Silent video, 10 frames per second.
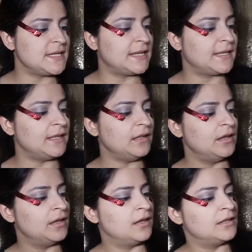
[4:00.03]
taking
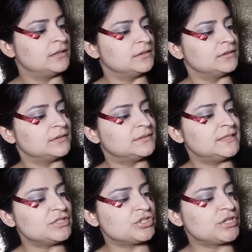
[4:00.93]

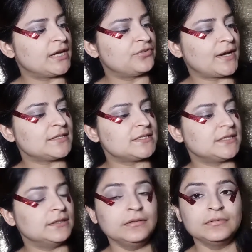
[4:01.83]
this shade right
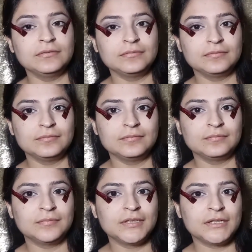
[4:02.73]
here,
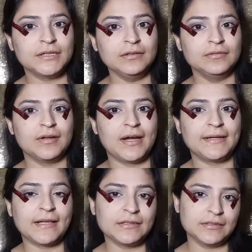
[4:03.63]

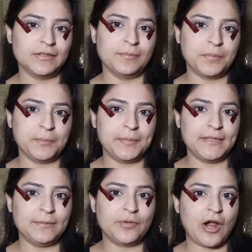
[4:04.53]
another
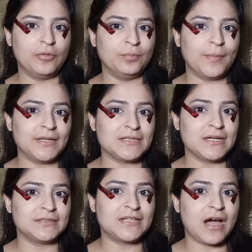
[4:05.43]
purpley brown but
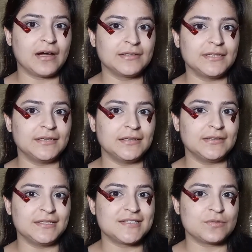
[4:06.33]
darker than
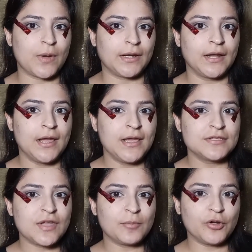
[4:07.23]
this one.
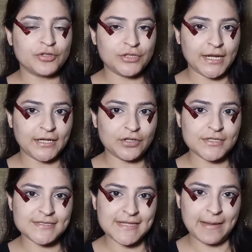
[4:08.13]
So I'm going to take it
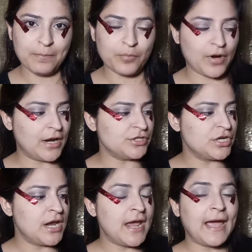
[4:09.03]
on the same
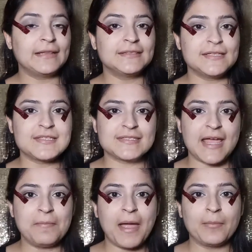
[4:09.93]
brush, and this
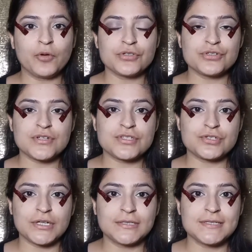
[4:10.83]
time I'm going to
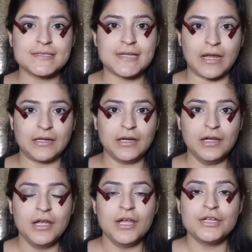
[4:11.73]
restrict this
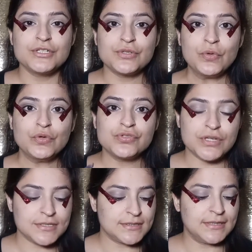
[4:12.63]
color to
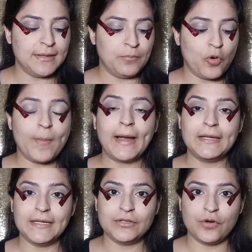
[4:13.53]
just the mobile
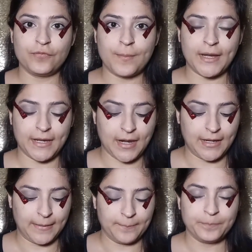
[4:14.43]
lid of my
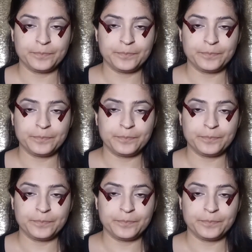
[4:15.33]
eye.